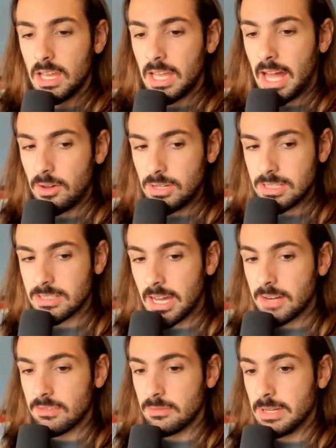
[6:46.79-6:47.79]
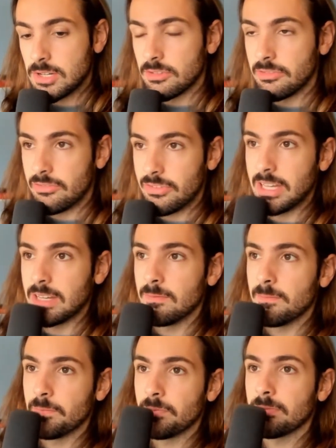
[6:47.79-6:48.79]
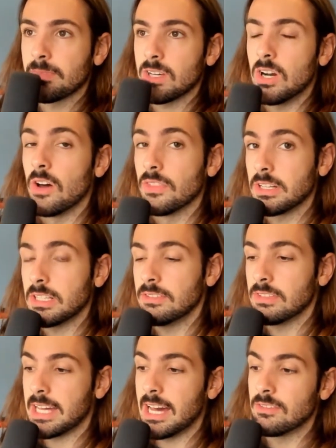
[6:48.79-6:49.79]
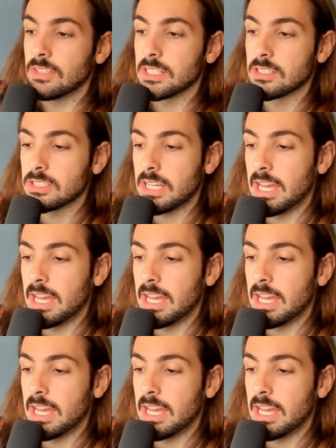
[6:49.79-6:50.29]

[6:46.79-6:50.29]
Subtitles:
how does Donovan Mitchell fit on the Cleveland Cavaliers?